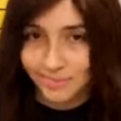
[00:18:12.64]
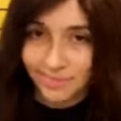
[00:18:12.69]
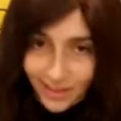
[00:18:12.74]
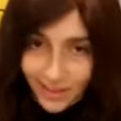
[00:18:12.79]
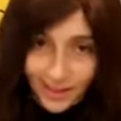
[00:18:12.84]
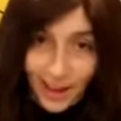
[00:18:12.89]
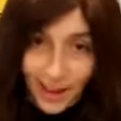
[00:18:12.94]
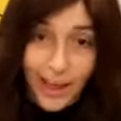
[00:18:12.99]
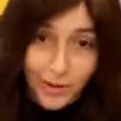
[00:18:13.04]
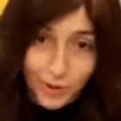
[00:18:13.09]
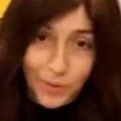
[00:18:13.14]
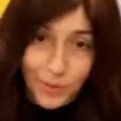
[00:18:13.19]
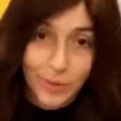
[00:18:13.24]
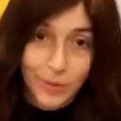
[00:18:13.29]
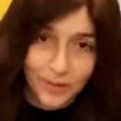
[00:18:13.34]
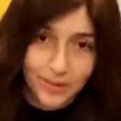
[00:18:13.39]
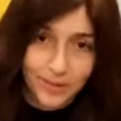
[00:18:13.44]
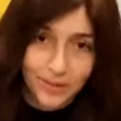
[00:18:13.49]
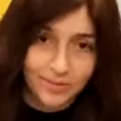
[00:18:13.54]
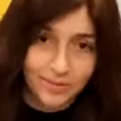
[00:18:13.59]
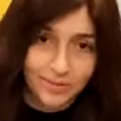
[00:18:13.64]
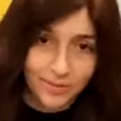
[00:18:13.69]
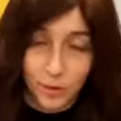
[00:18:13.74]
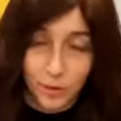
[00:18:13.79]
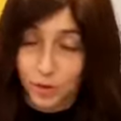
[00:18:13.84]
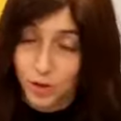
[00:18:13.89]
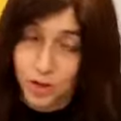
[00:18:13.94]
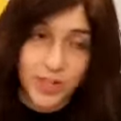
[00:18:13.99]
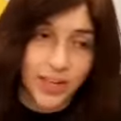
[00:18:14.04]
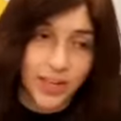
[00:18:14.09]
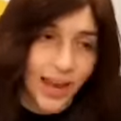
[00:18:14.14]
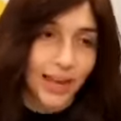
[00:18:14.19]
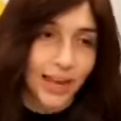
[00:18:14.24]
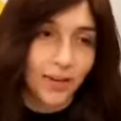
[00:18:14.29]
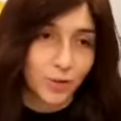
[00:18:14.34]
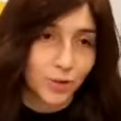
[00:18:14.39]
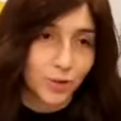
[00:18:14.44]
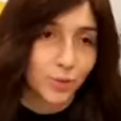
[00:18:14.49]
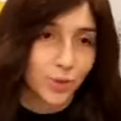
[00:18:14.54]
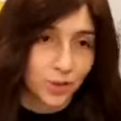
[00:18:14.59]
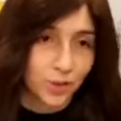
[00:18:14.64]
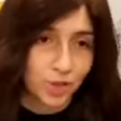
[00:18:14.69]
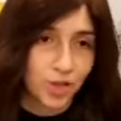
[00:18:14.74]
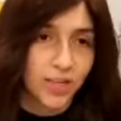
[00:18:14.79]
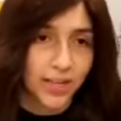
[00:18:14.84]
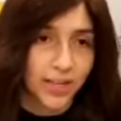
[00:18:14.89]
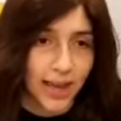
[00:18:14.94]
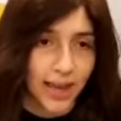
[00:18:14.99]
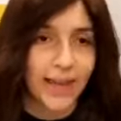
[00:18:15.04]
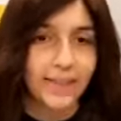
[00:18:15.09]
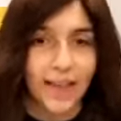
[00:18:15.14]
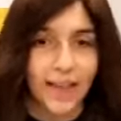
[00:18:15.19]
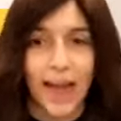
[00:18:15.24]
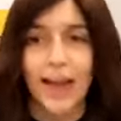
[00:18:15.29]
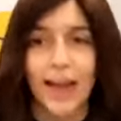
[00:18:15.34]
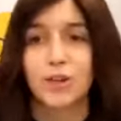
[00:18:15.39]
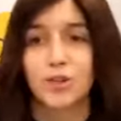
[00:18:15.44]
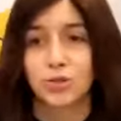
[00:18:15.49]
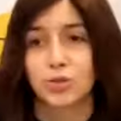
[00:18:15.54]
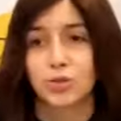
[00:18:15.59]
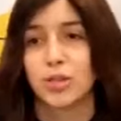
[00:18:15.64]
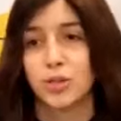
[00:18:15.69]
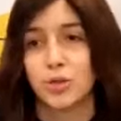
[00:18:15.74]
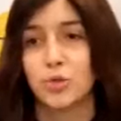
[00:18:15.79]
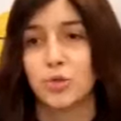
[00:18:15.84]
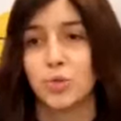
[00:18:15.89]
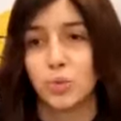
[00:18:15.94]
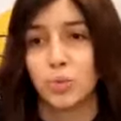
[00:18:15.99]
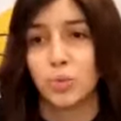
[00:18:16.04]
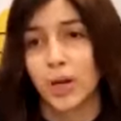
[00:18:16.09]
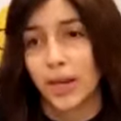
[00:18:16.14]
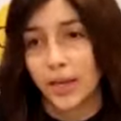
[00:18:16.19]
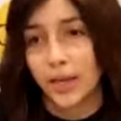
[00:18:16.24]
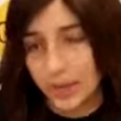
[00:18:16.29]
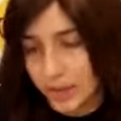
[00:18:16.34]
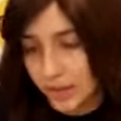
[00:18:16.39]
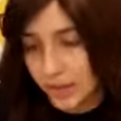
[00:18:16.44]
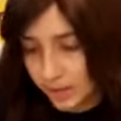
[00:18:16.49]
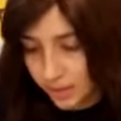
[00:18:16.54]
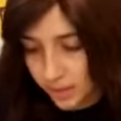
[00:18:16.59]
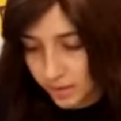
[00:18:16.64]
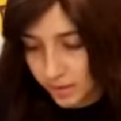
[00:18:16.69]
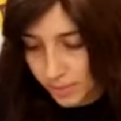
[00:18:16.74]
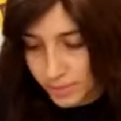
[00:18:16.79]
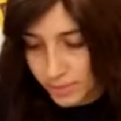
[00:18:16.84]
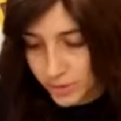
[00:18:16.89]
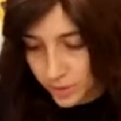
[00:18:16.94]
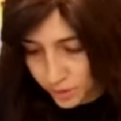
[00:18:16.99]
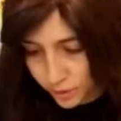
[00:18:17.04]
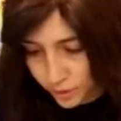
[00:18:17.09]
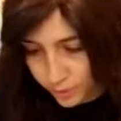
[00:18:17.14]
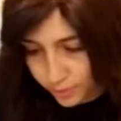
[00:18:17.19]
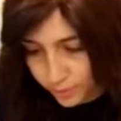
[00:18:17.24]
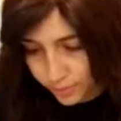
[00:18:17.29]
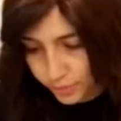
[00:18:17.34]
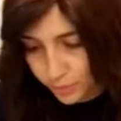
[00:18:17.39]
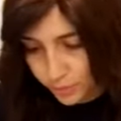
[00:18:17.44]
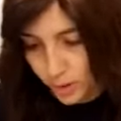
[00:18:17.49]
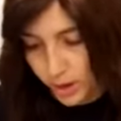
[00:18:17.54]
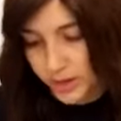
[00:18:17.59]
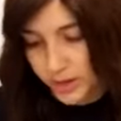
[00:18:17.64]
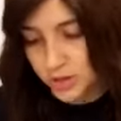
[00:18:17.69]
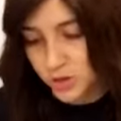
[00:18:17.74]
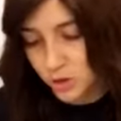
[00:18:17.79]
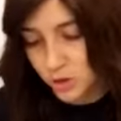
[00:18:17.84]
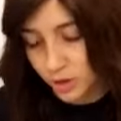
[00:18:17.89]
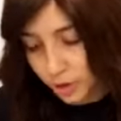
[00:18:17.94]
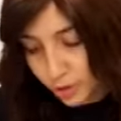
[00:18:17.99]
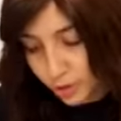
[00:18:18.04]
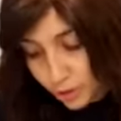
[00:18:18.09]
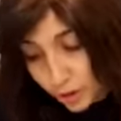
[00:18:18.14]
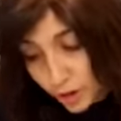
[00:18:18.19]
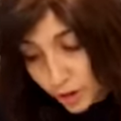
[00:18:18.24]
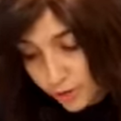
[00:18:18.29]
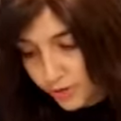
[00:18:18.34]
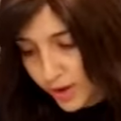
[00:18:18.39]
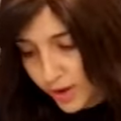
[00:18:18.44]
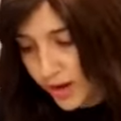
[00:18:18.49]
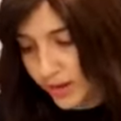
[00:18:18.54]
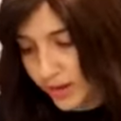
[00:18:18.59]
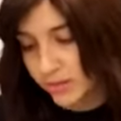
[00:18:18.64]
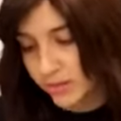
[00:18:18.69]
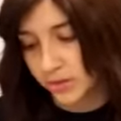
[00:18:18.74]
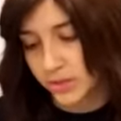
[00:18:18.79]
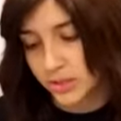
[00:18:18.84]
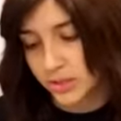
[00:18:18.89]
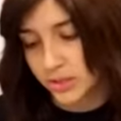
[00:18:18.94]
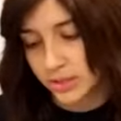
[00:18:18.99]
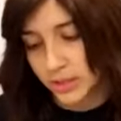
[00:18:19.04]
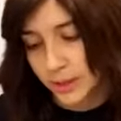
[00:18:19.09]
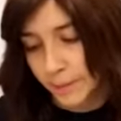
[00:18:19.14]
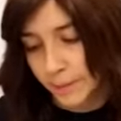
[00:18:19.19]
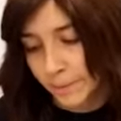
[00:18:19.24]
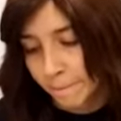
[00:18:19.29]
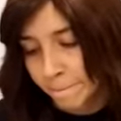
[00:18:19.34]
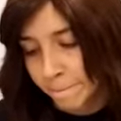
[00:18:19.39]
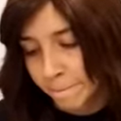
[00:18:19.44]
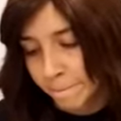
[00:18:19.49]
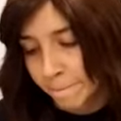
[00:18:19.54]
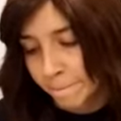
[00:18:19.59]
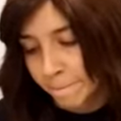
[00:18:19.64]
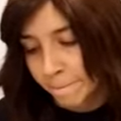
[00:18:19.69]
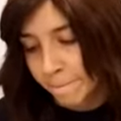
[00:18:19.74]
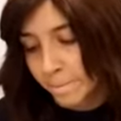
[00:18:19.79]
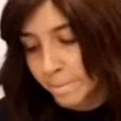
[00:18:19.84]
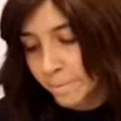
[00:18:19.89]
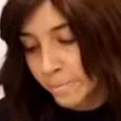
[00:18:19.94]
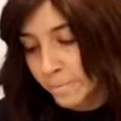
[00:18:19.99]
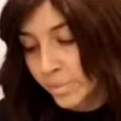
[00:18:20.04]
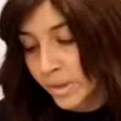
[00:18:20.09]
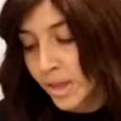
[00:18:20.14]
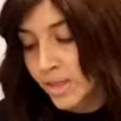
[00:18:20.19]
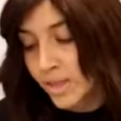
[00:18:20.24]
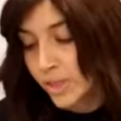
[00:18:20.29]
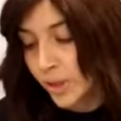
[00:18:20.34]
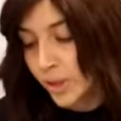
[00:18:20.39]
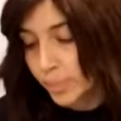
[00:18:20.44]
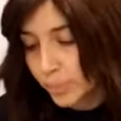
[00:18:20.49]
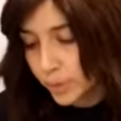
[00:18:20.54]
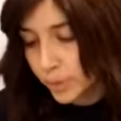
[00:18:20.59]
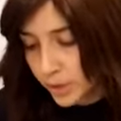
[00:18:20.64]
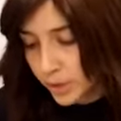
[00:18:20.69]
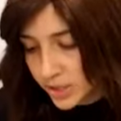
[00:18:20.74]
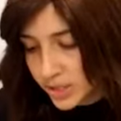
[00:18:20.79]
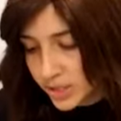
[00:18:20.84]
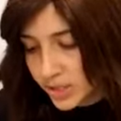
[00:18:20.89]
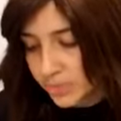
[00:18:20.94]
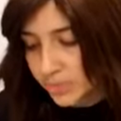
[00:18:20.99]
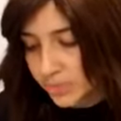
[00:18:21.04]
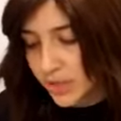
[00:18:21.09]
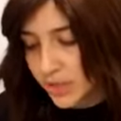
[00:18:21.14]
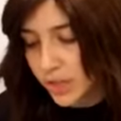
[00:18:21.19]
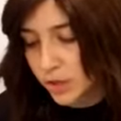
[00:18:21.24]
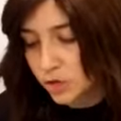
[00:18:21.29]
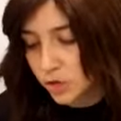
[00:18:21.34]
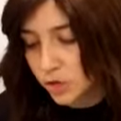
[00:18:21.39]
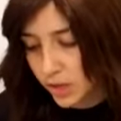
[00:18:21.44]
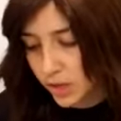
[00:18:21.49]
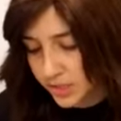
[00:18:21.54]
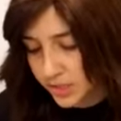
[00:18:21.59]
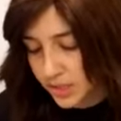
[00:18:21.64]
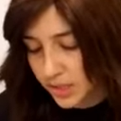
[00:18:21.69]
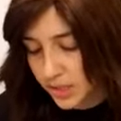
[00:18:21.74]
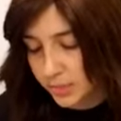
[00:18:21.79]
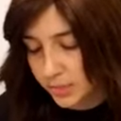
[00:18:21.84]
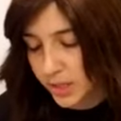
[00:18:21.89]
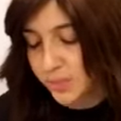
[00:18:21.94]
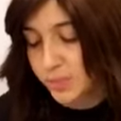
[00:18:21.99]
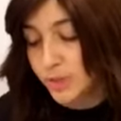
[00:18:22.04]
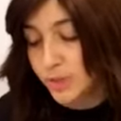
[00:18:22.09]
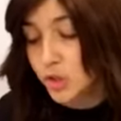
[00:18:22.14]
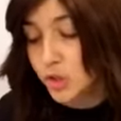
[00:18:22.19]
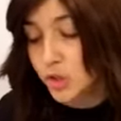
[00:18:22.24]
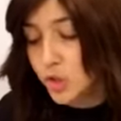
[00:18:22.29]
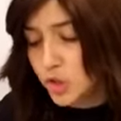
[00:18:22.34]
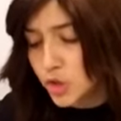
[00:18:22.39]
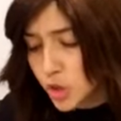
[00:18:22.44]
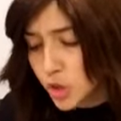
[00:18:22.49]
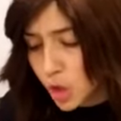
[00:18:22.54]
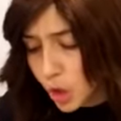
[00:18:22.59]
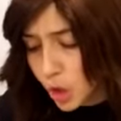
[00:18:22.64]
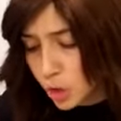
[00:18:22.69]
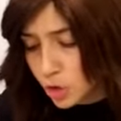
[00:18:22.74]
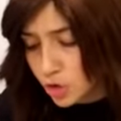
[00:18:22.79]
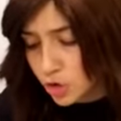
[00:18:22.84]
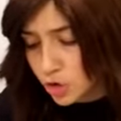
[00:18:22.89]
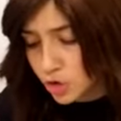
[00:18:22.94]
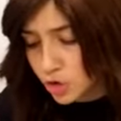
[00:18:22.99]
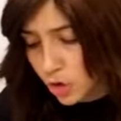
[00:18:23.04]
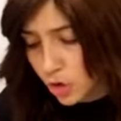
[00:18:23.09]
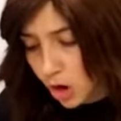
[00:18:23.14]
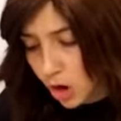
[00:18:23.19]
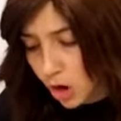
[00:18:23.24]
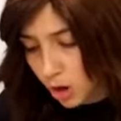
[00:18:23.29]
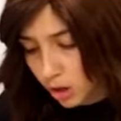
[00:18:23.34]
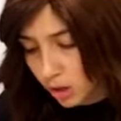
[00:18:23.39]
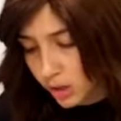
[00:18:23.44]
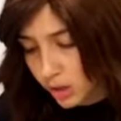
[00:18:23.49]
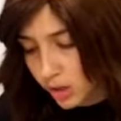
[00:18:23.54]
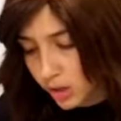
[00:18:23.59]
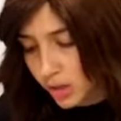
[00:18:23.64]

he can't do it, or she can't do it. She can't actually do what I need them to do, right? So the third factor is the person being trusted must be so strong